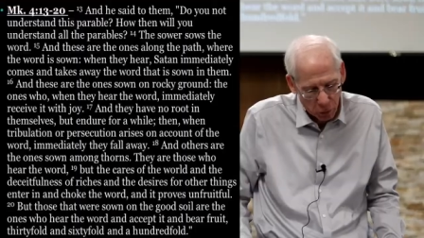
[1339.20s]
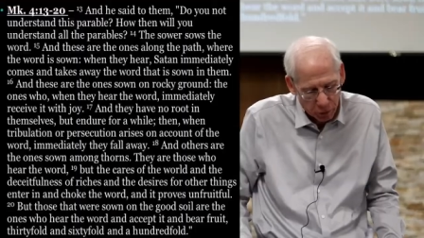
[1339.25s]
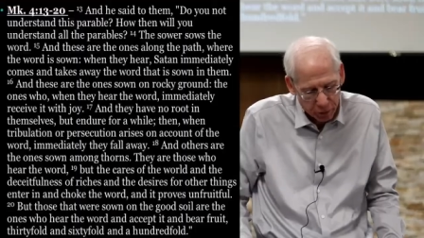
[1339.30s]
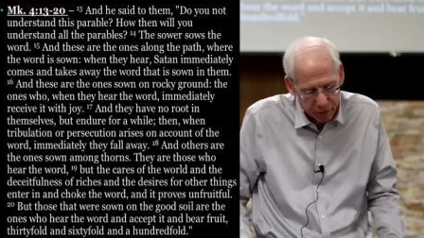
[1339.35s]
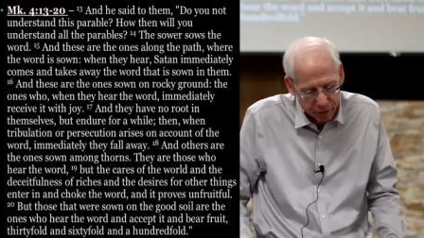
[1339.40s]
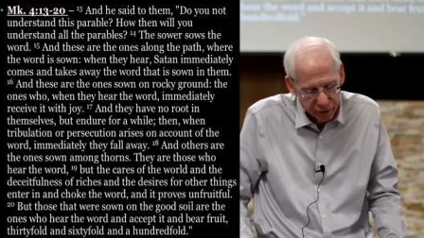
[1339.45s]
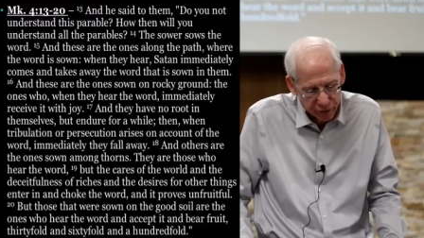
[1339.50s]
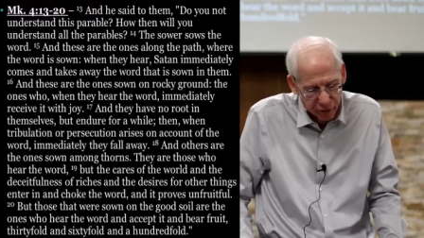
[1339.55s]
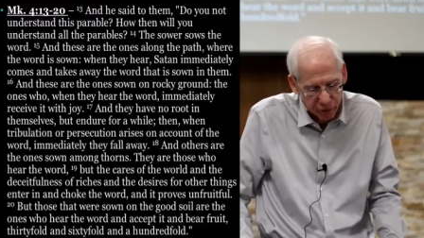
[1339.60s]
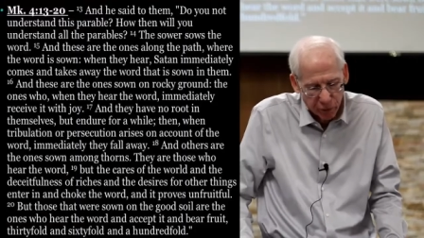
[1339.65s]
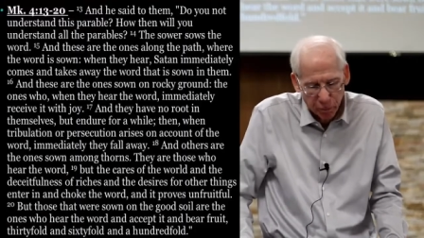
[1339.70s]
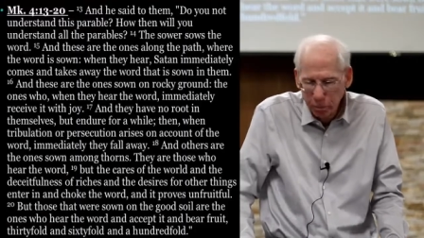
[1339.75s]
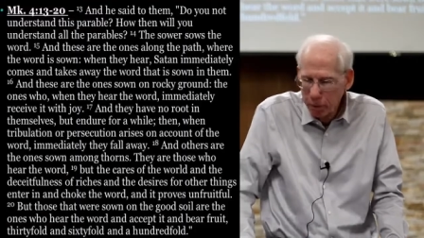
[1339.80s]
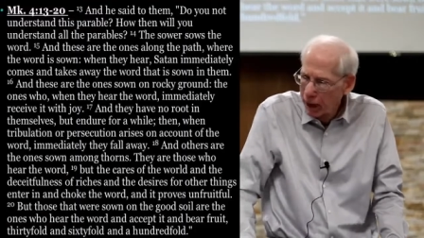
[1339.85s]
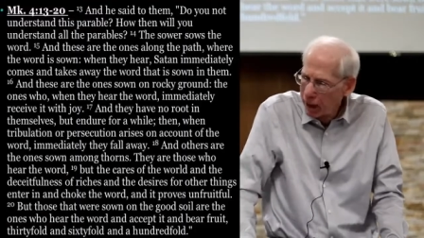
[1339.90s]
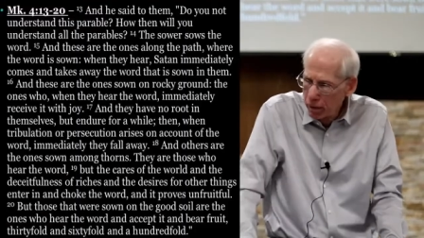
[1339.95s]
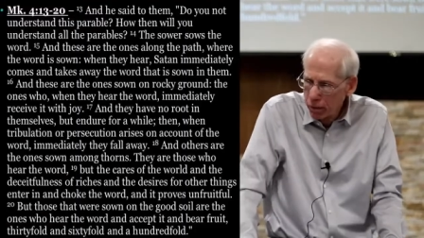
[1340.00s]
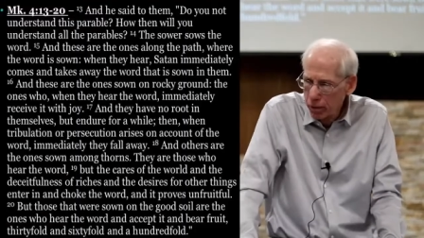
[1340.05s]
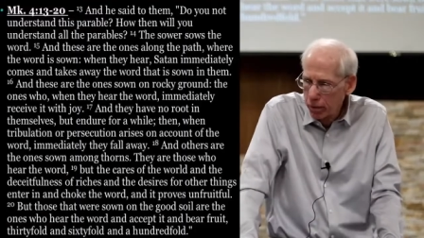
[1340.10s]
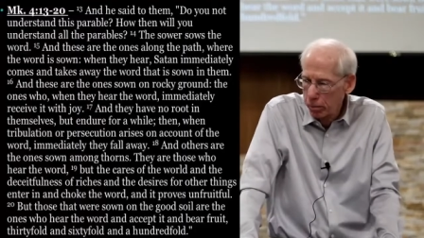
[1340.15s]
focus of the
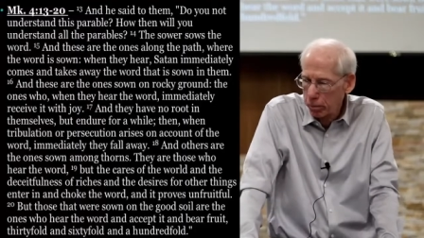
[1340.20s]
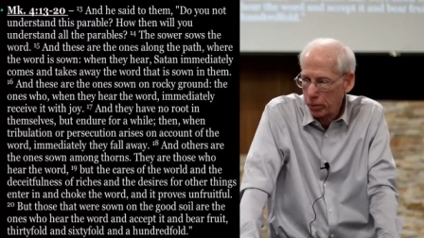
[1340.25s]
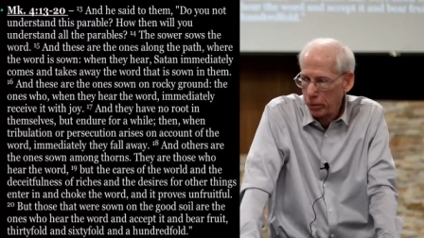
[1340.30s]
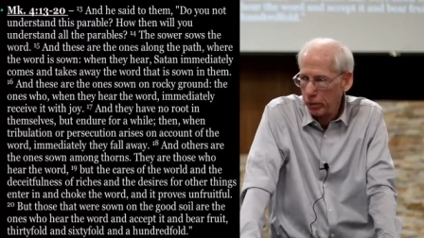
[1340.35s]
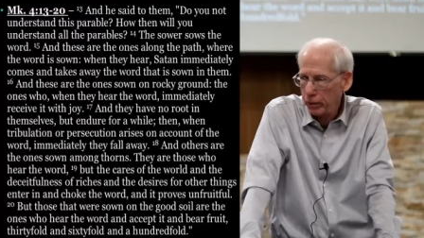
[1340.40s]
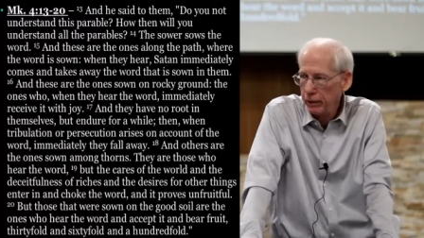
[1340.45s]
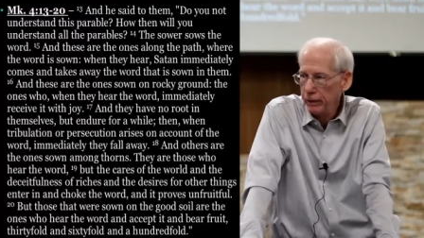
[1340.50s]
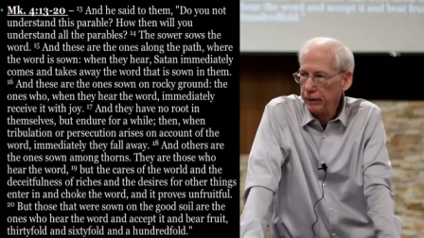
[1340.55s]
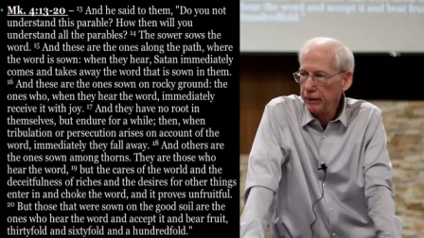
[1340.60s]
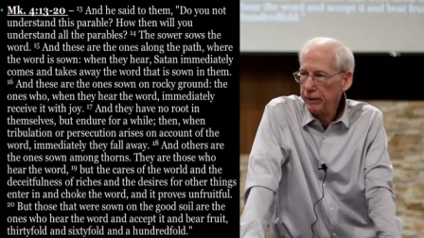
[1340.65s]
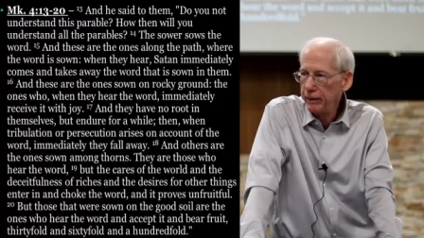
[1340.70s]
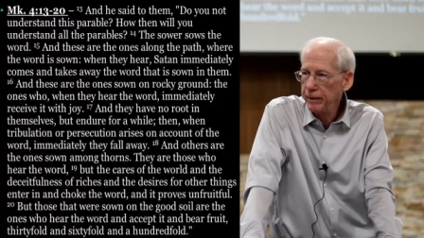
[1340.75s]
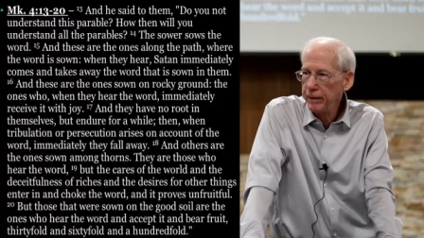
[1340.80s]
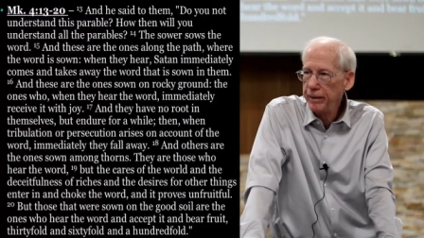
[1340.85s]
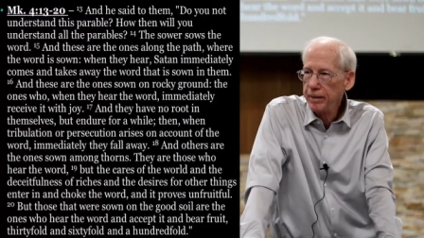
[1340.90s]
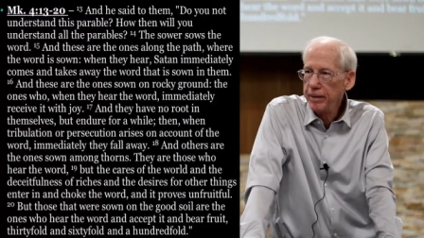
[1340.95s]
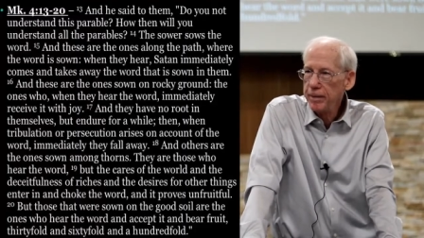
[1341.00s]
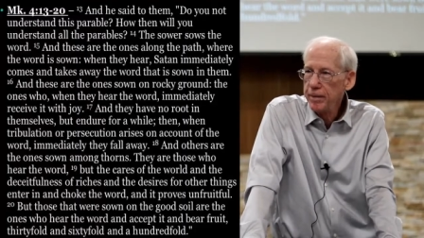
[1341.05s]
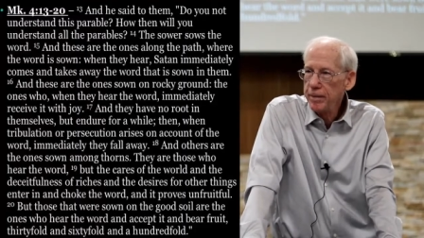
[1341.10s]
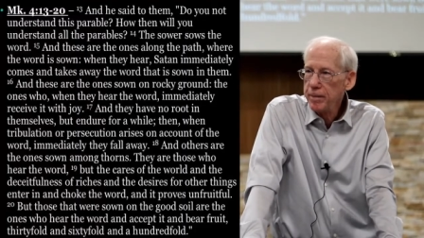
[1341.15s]
parable,
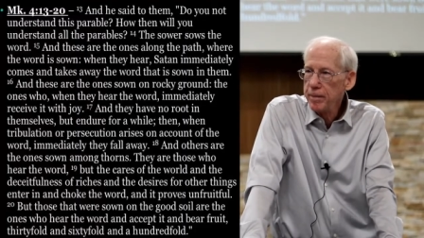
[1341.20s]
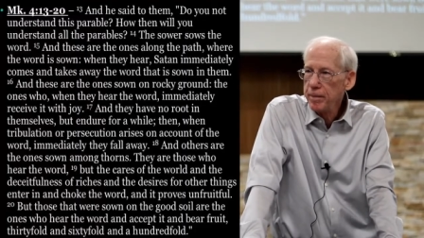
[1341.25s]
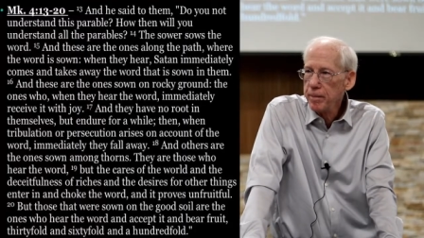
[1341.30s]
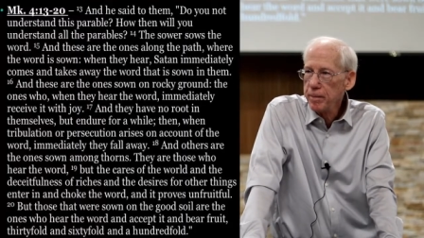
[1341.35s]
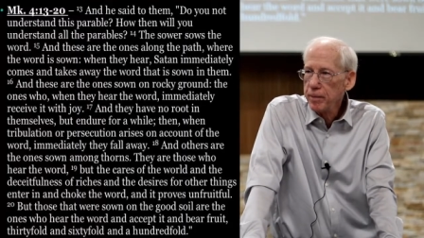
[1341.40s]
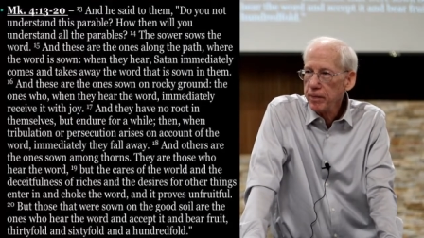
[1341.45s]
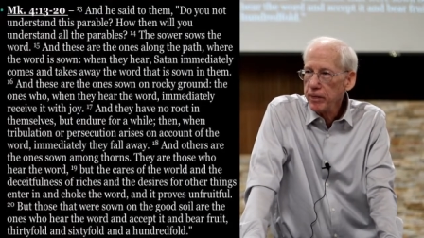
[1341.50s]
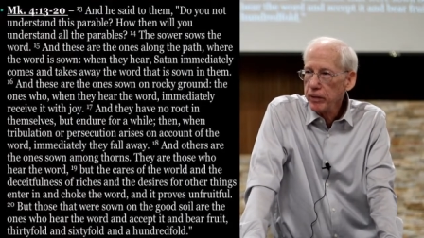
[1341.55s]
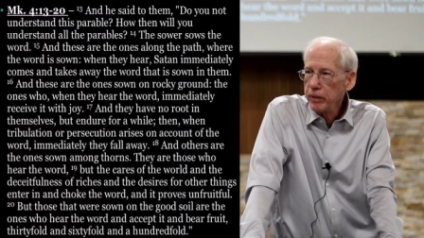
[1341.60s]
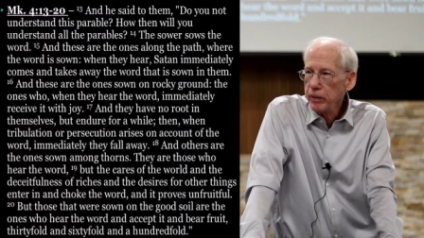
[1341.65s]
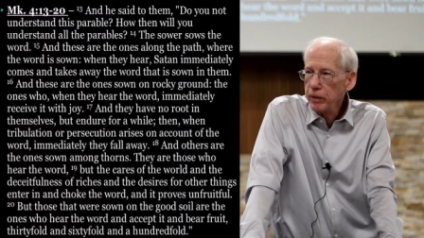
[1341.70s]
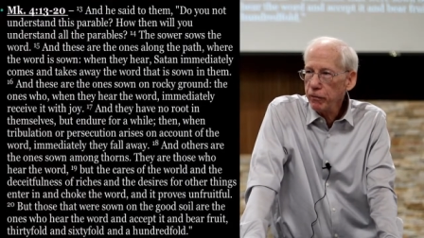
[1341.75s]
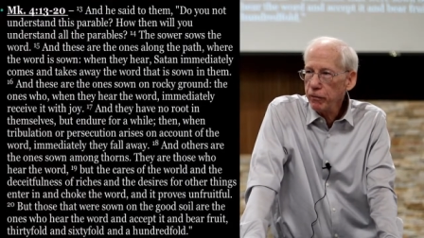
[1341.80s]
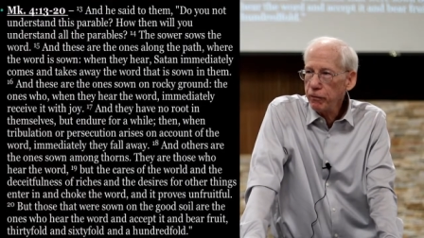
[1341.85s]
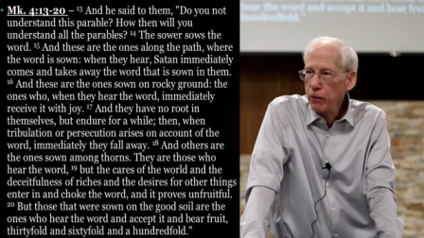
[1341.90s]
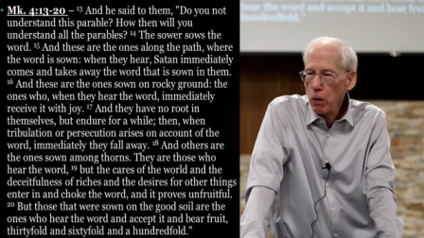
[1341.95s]
the